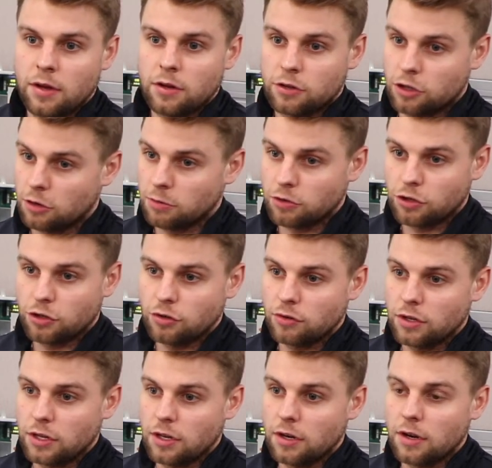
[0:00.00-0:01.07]

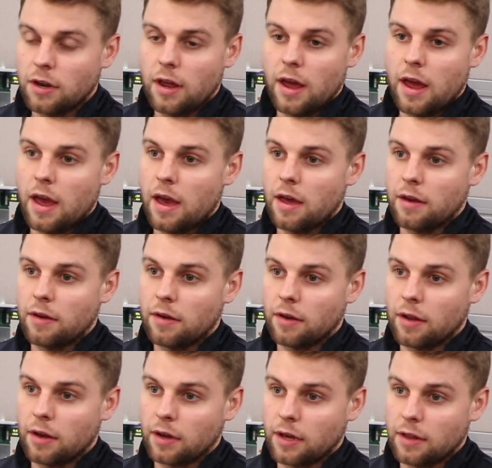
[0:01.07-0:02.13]
troubleshooting, and
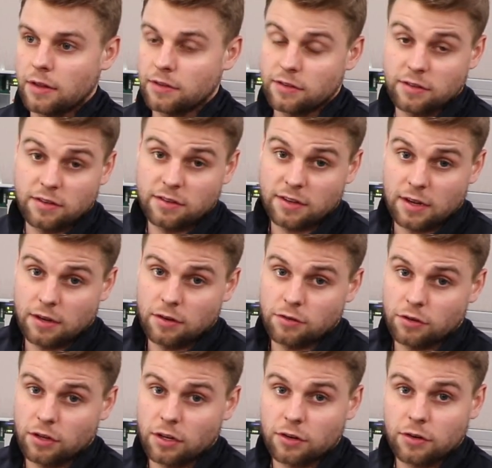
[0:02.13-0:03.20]
again, this is
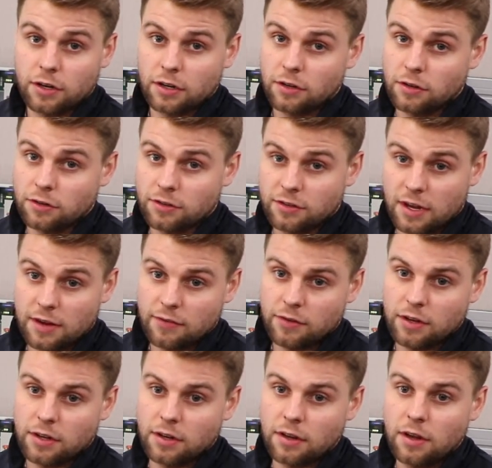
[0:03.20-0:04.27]
usually critical
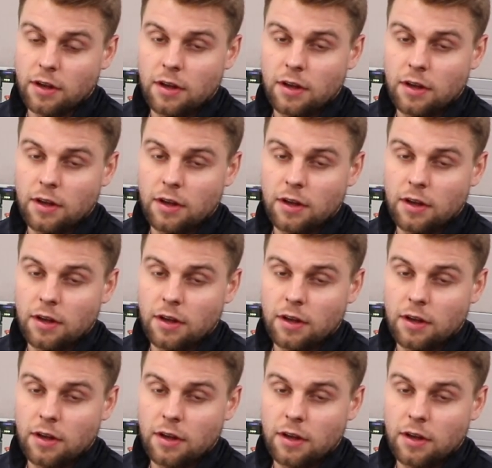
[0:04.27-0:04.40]
safety